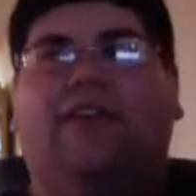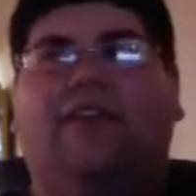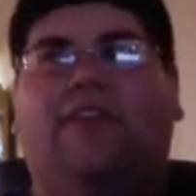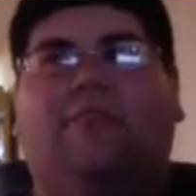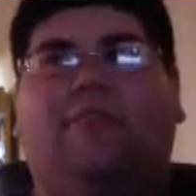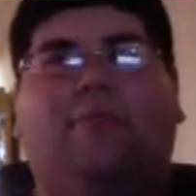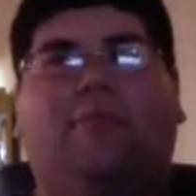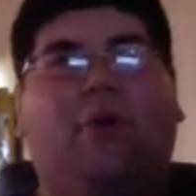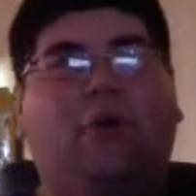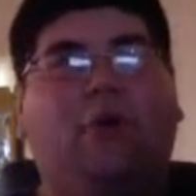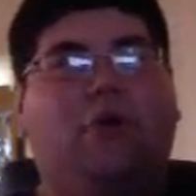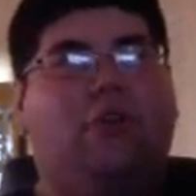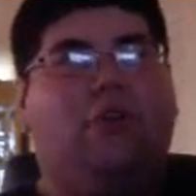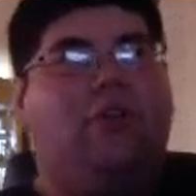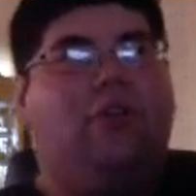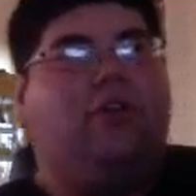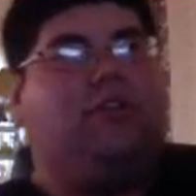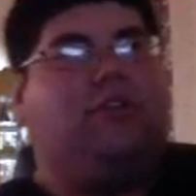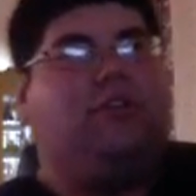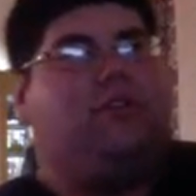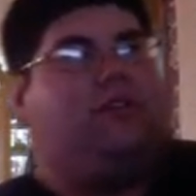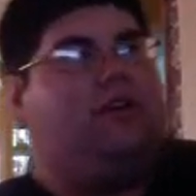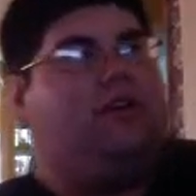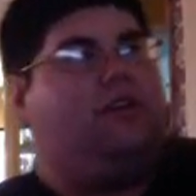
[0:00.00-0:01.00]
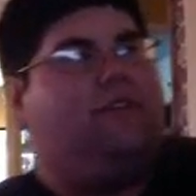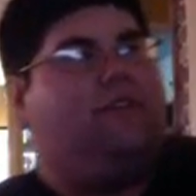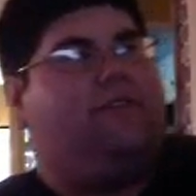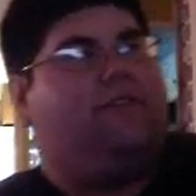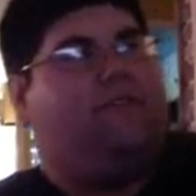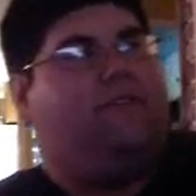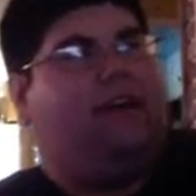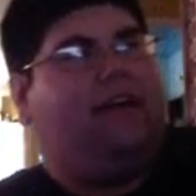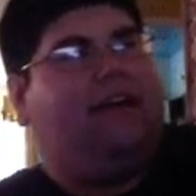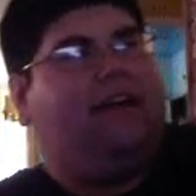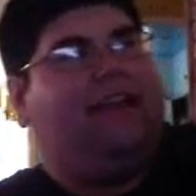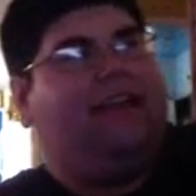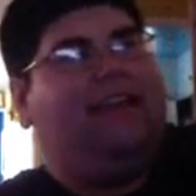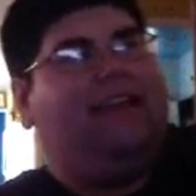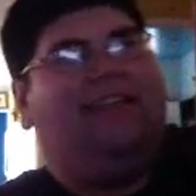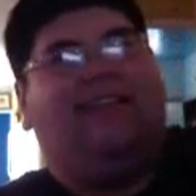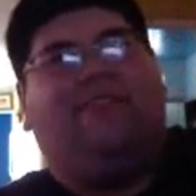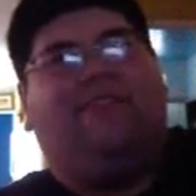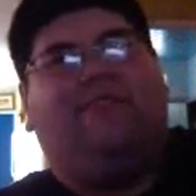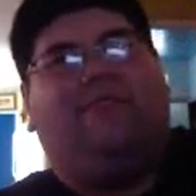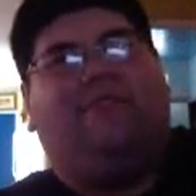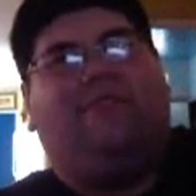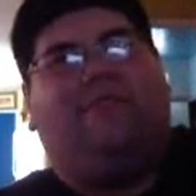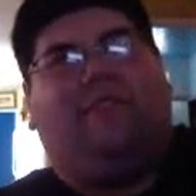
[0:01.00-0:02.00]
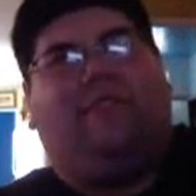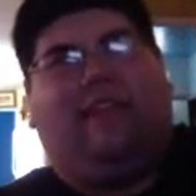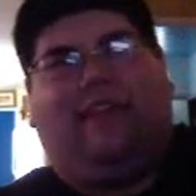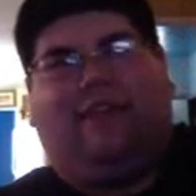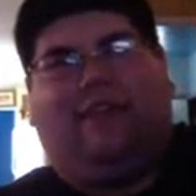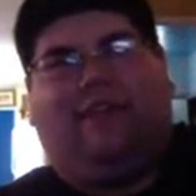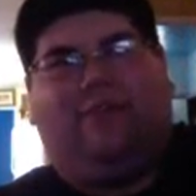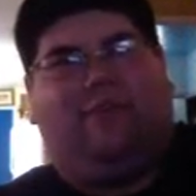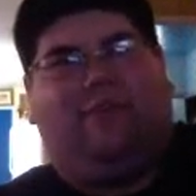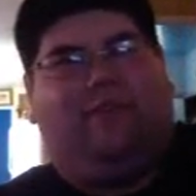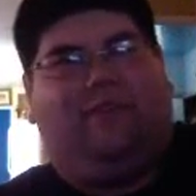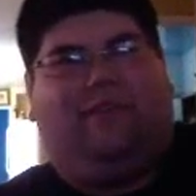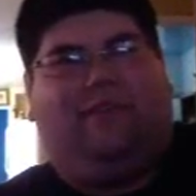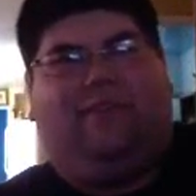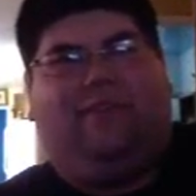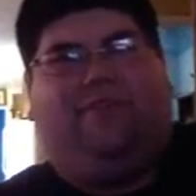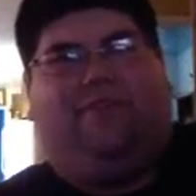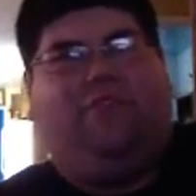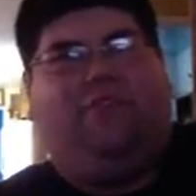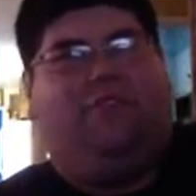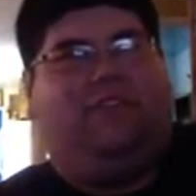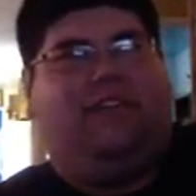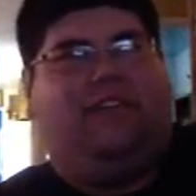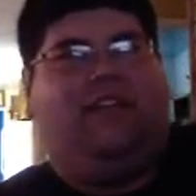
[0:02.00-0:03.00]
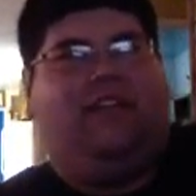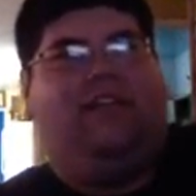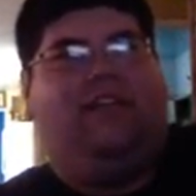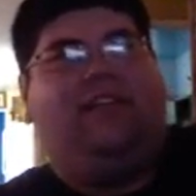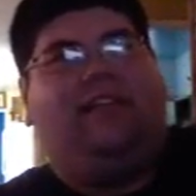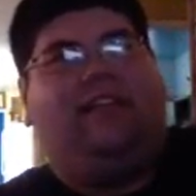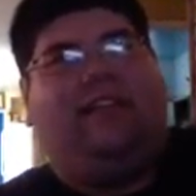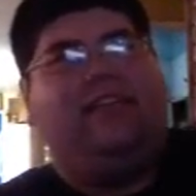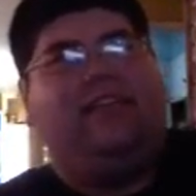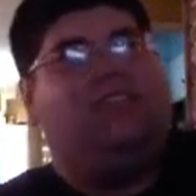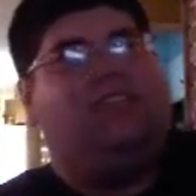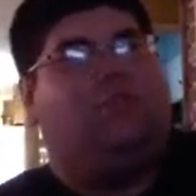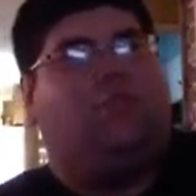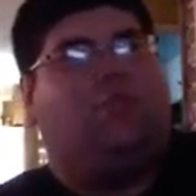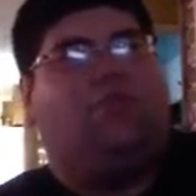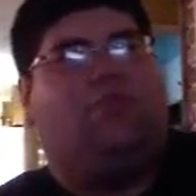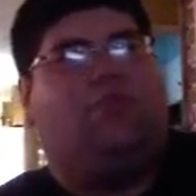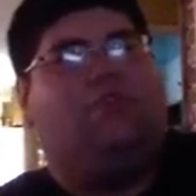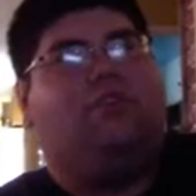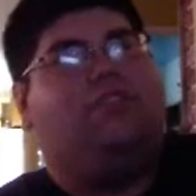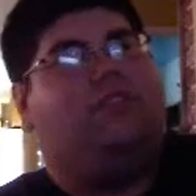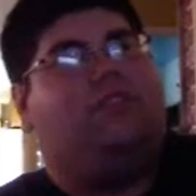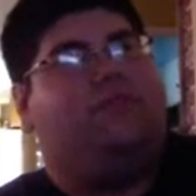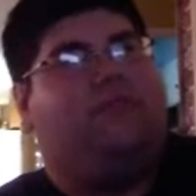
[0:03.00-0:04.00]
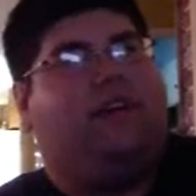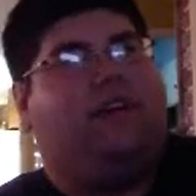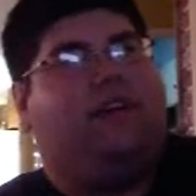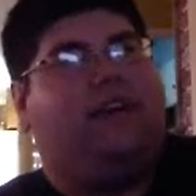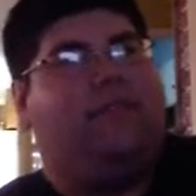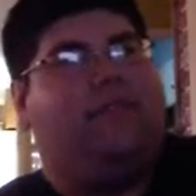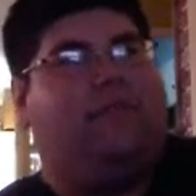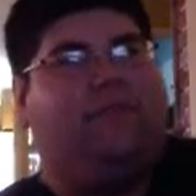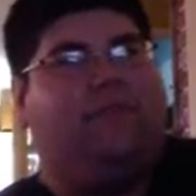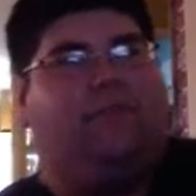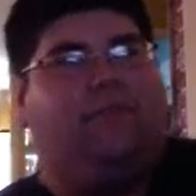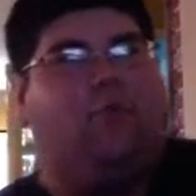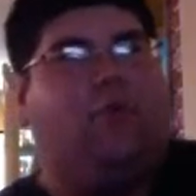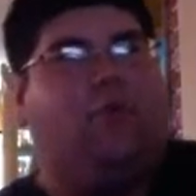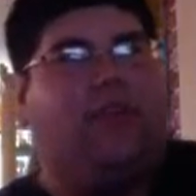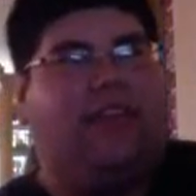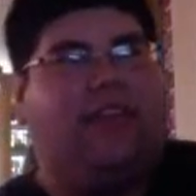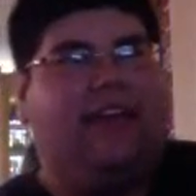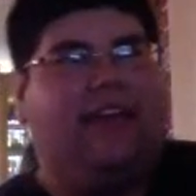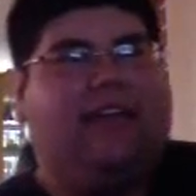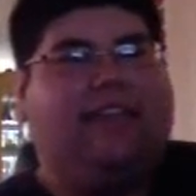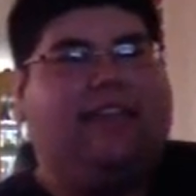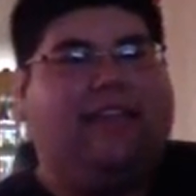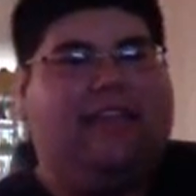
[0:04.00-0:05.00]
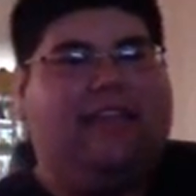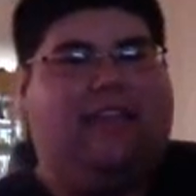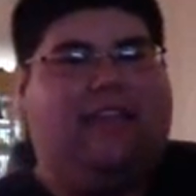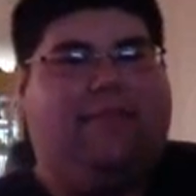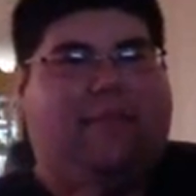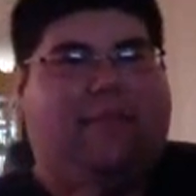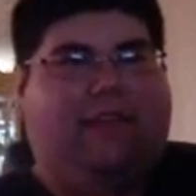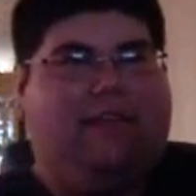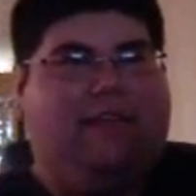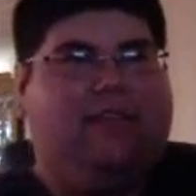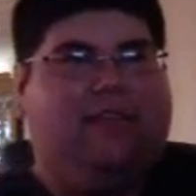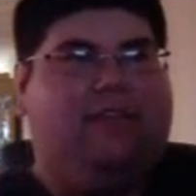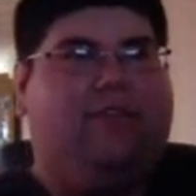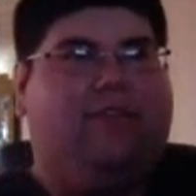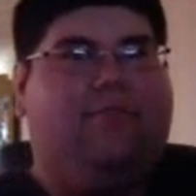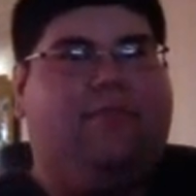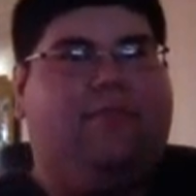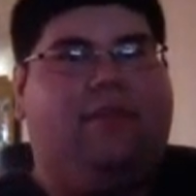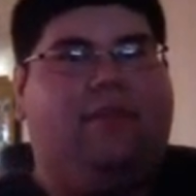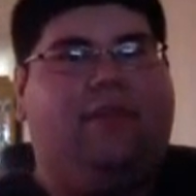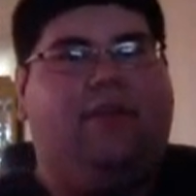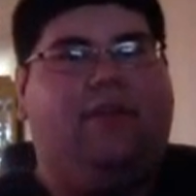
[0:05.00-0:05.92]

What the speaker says: The bone claws are fine in, like, if you're telling, like, his origin, fine, before he got the adamantium,